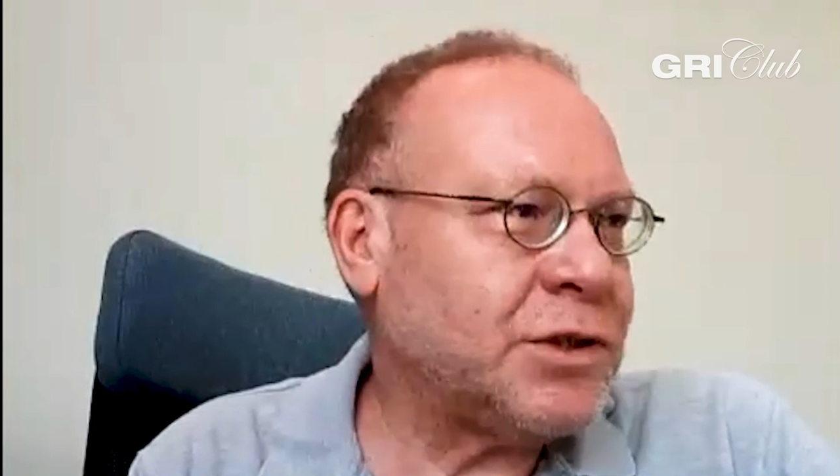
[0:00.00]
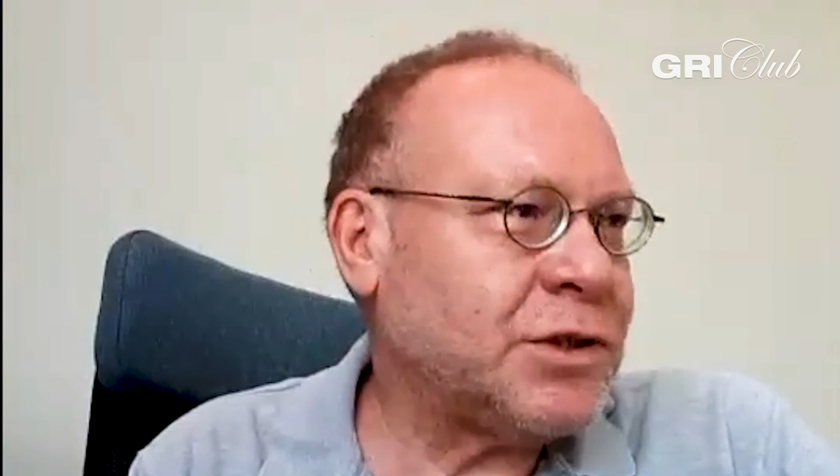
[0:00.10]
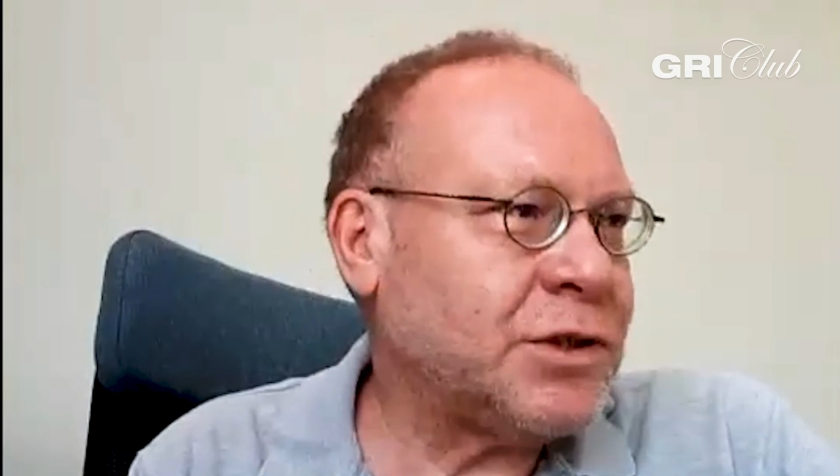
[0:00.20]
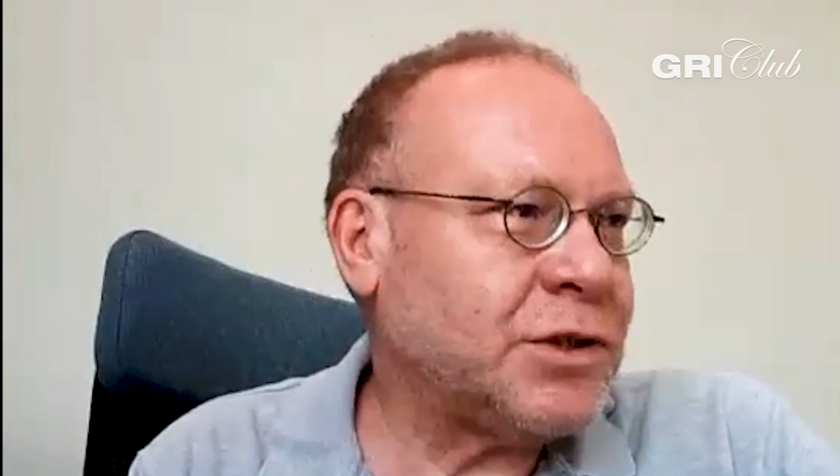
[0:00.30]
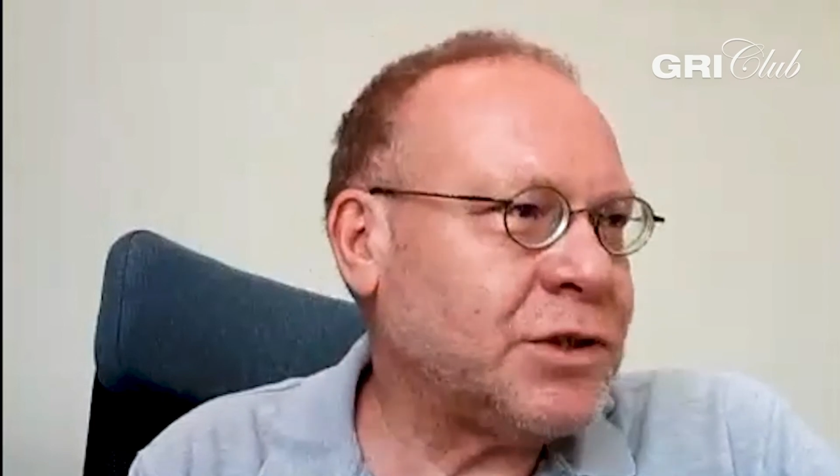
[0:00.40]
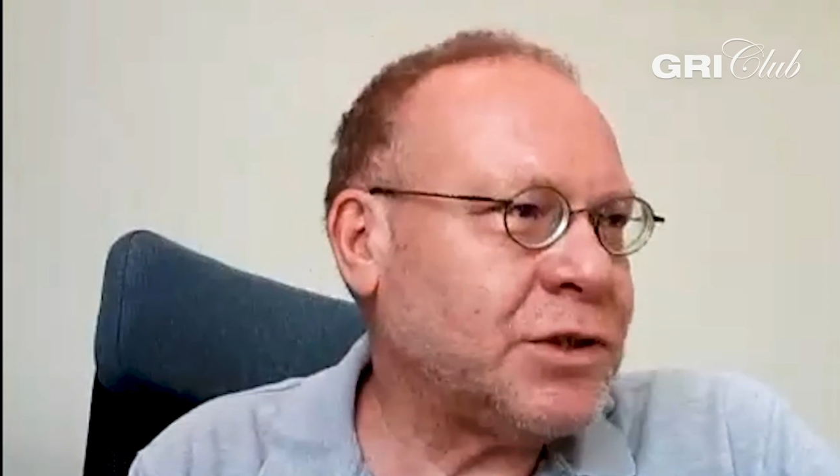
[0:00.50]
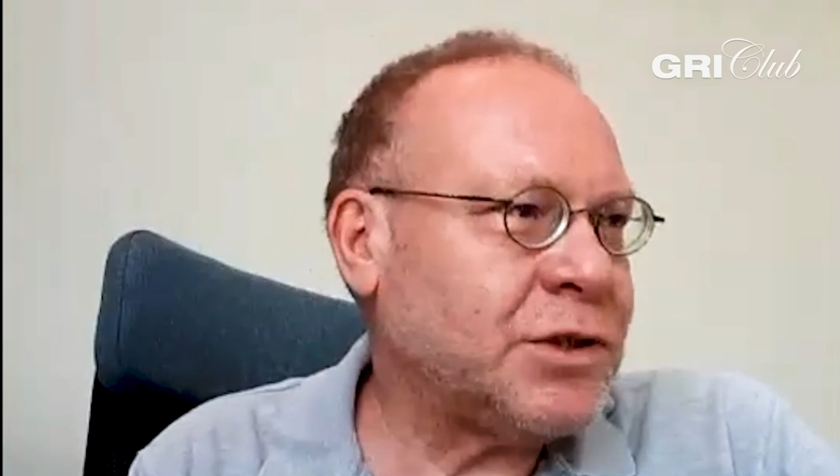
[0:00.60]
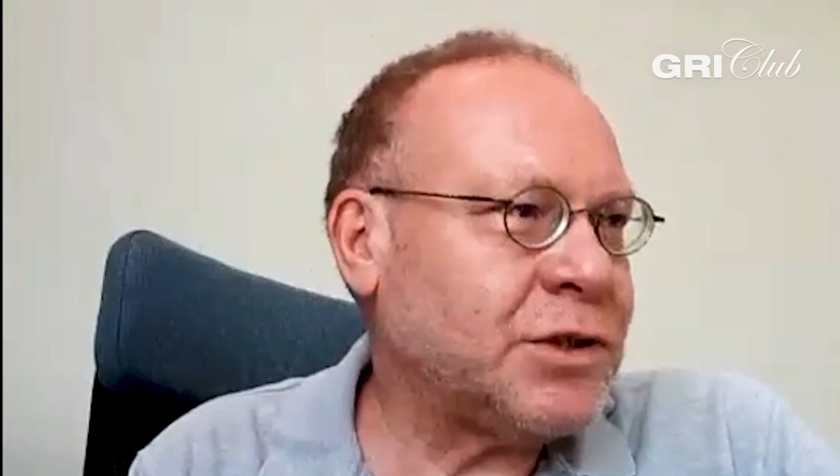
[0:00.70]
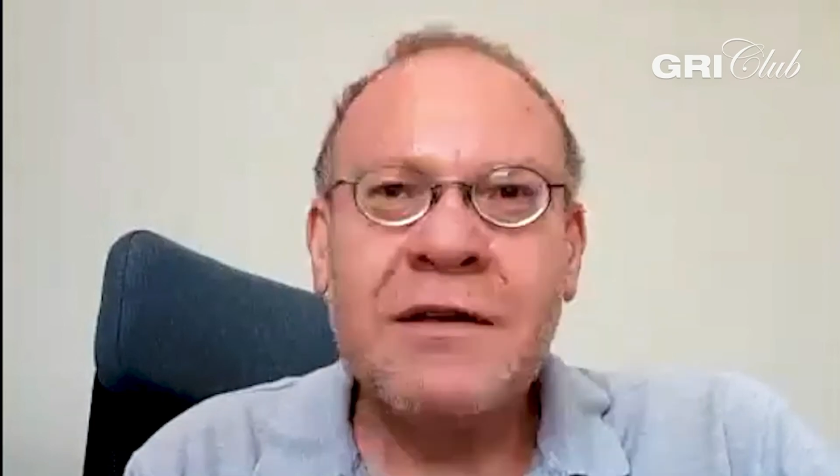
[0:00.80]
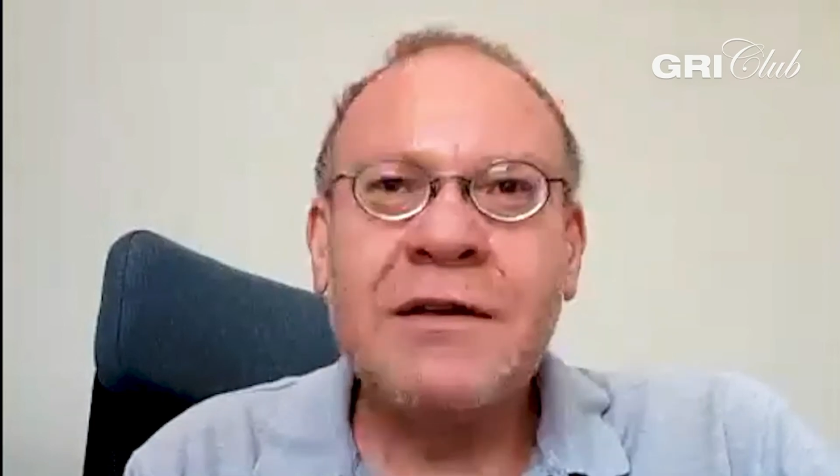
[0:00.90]
I tend to
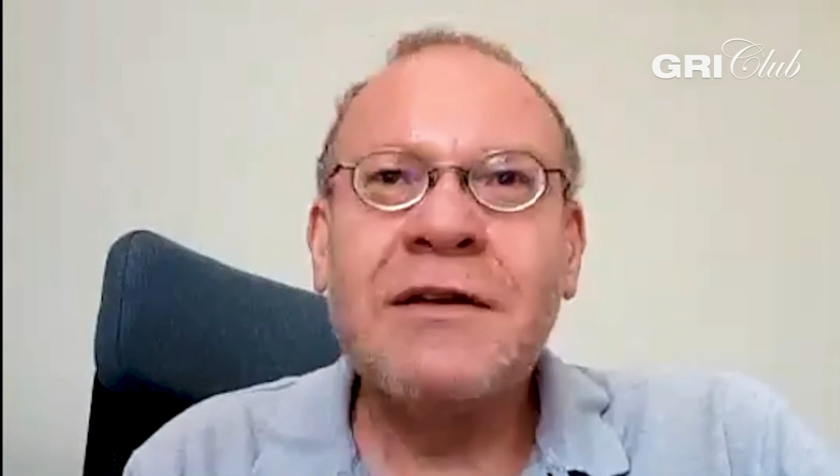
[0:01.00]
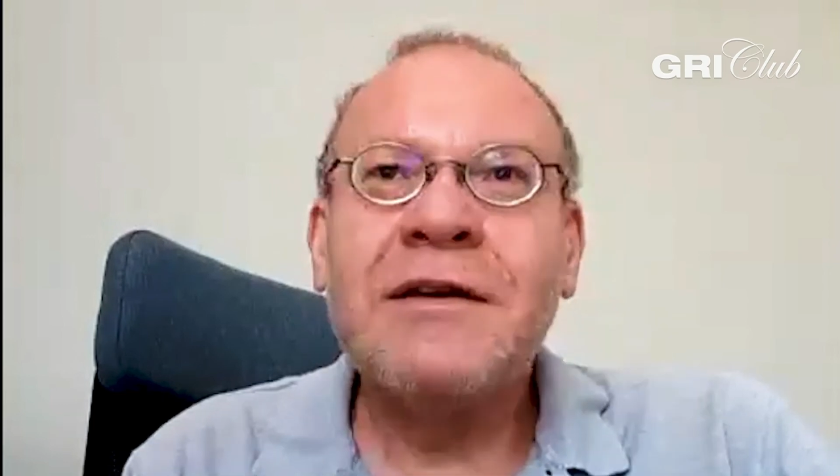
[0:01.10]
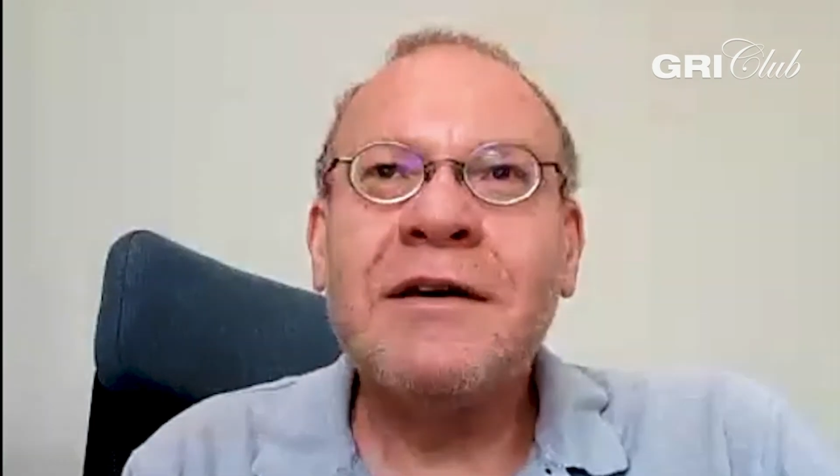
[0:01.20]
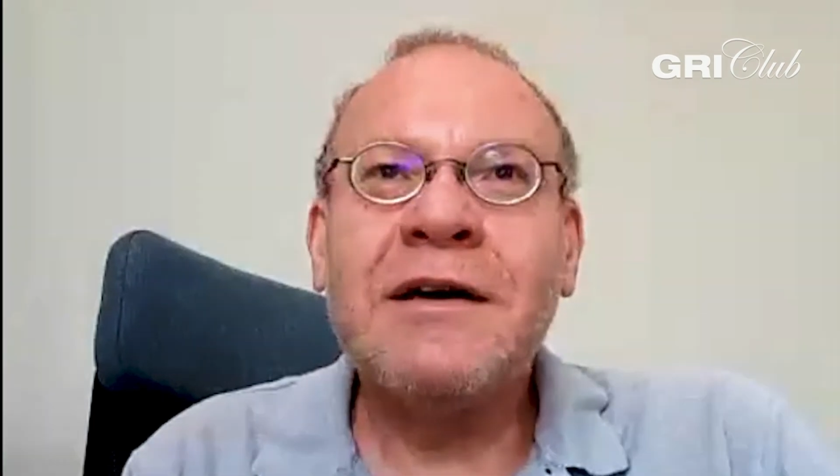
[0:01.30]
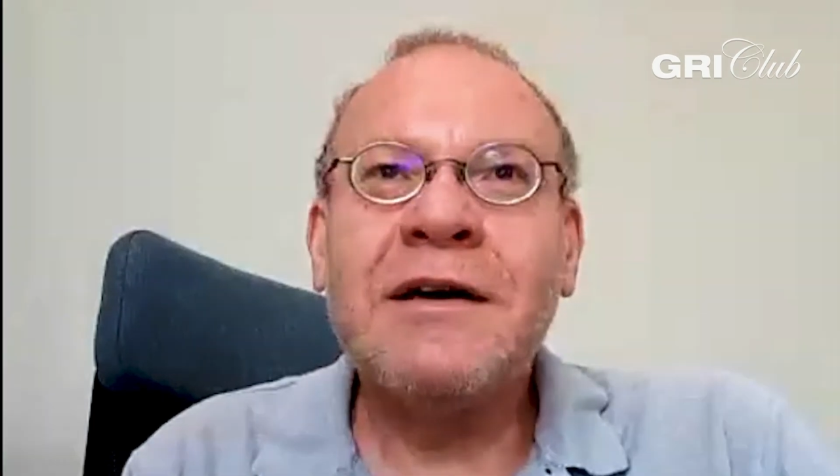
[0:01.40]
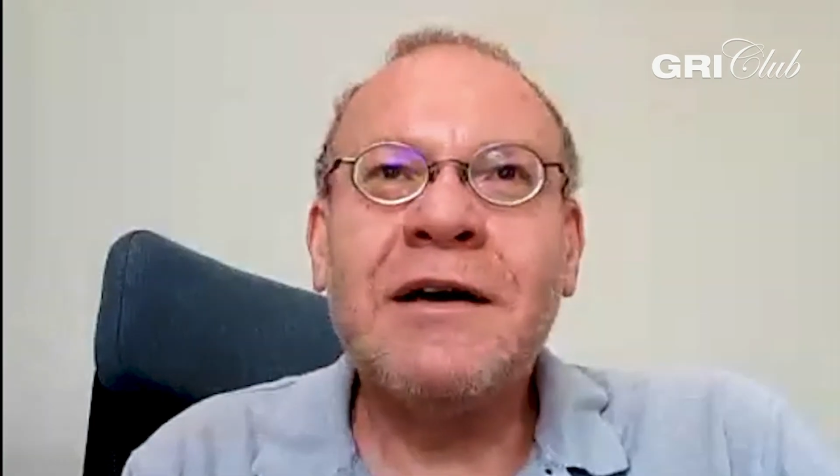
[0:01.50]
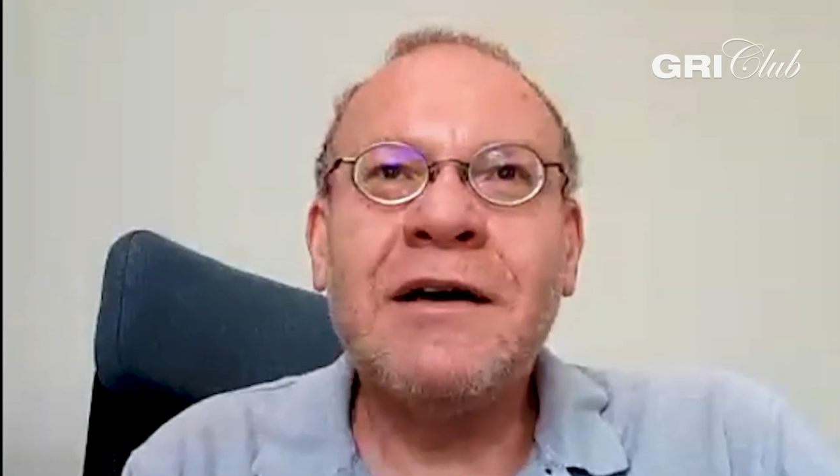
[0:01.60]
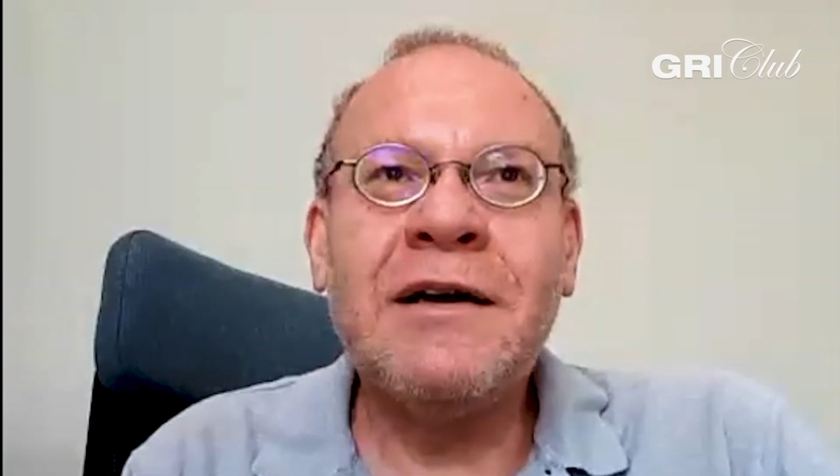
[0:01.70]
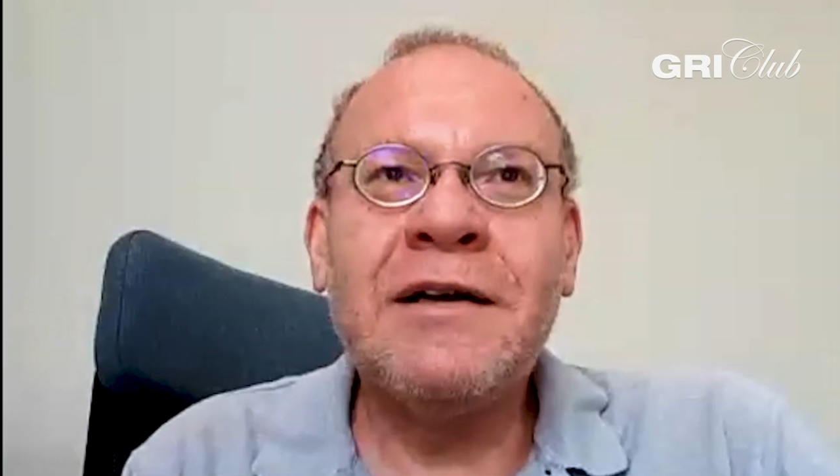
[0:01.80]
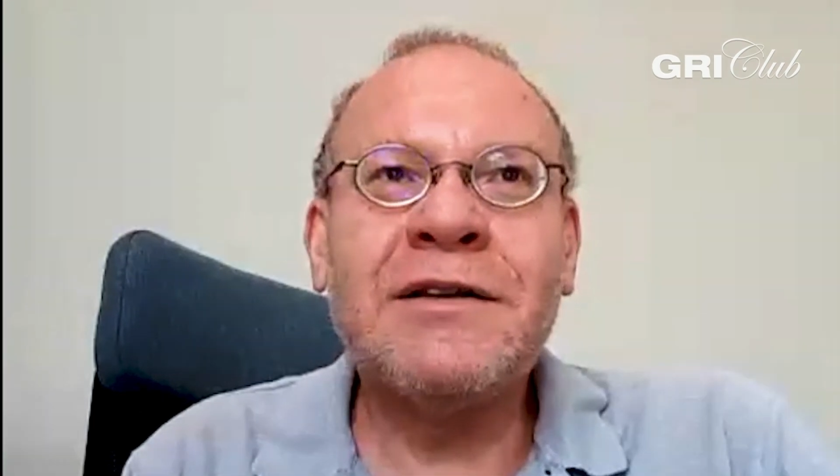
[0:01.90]
be
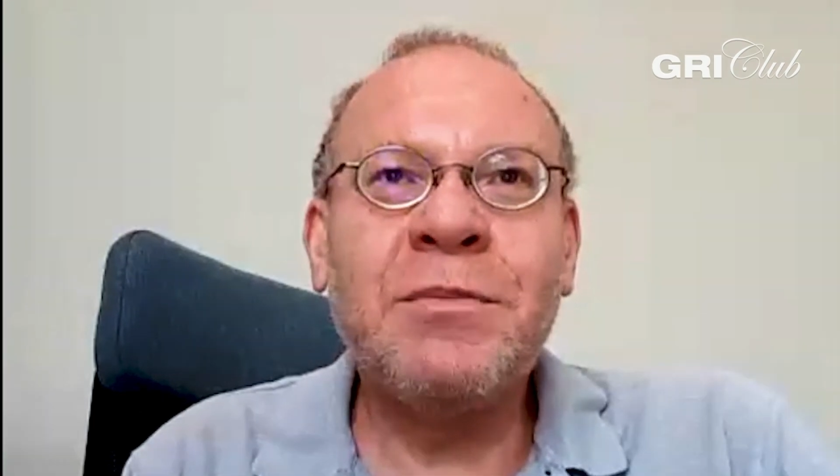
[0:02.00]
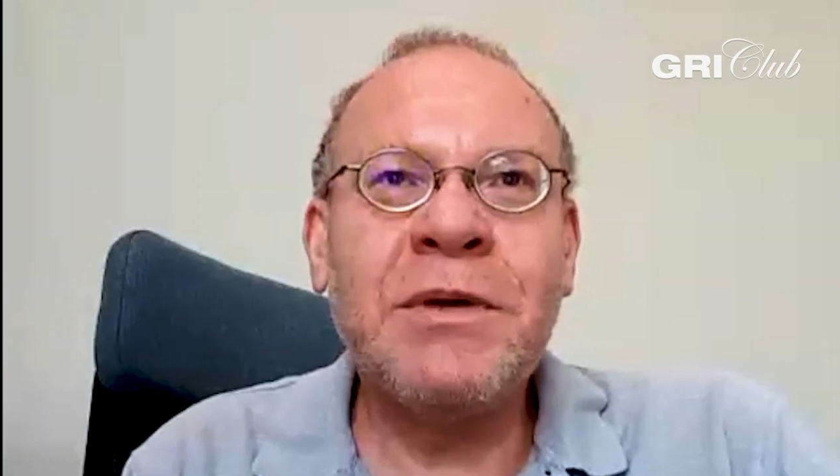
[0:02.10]
a little